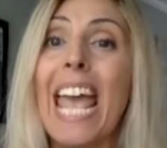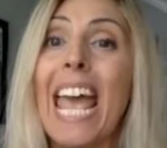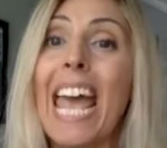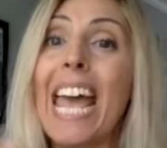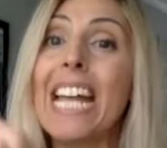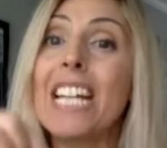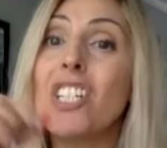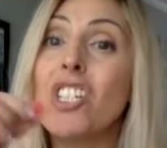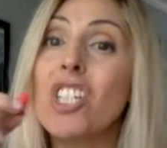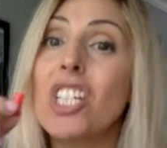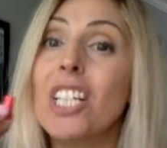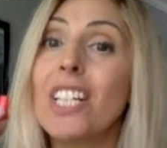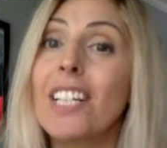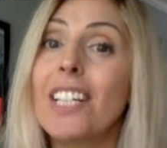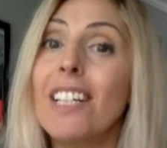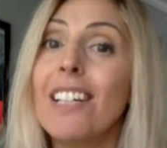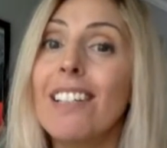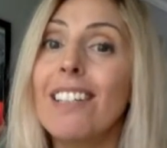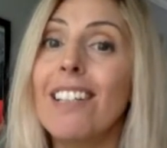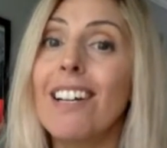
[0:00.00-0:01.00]
and she
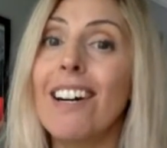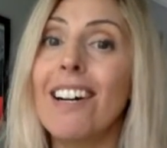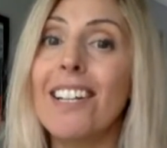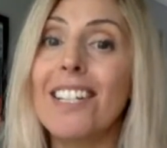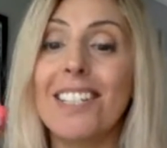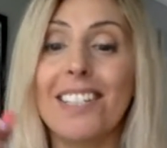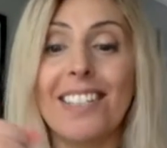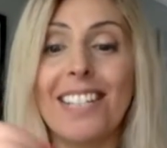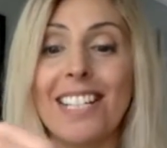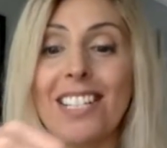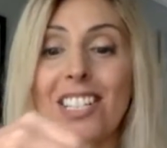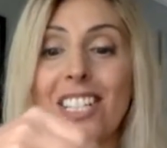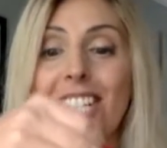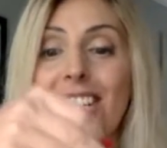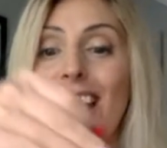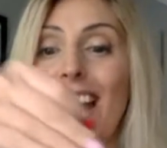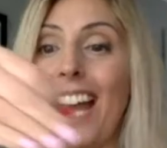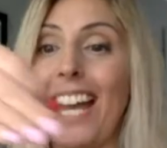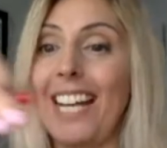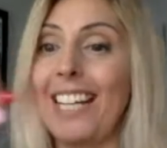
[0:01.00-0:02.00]
realized that
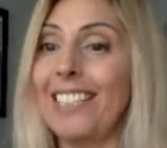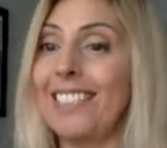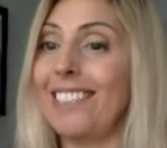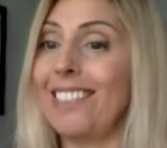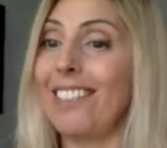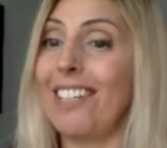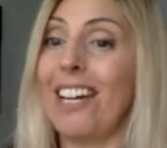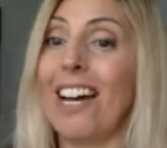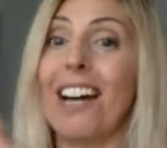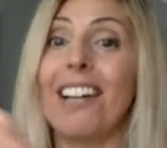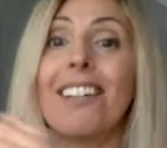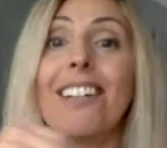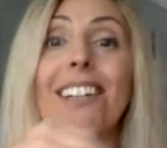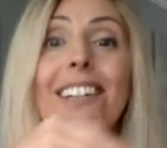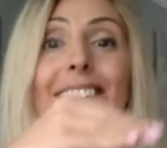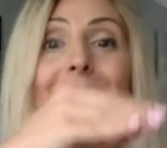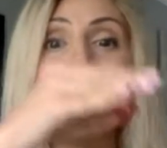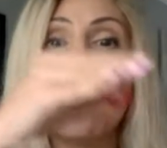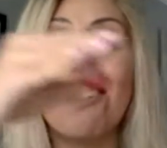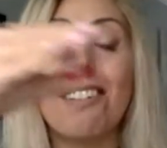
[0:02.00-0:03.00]
she had
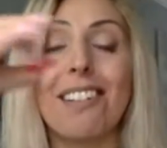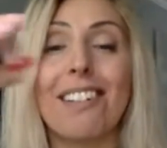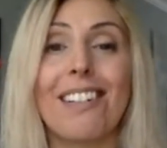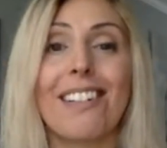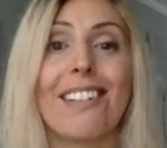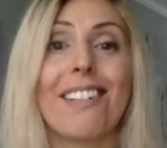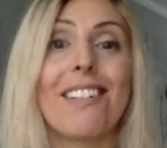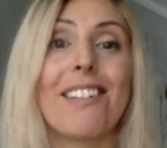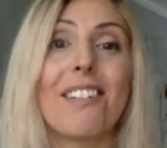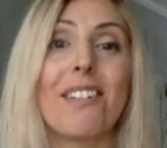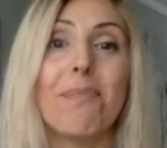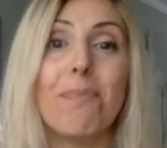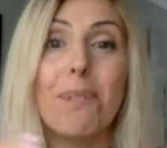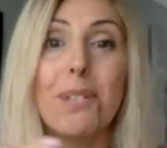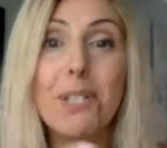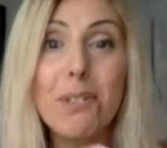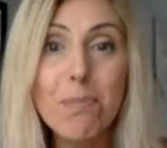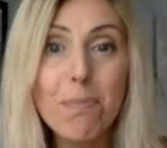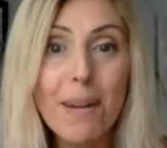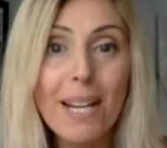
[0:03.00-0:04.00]
another
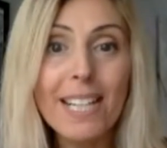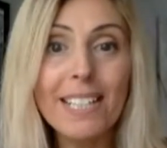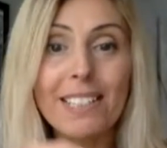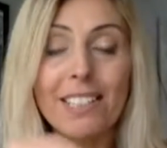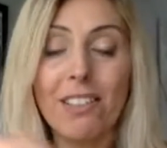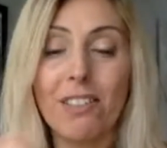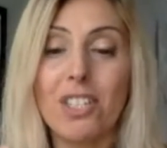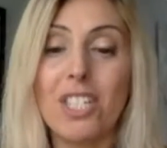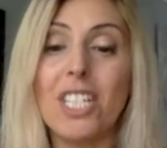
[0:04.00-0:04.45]
perspective.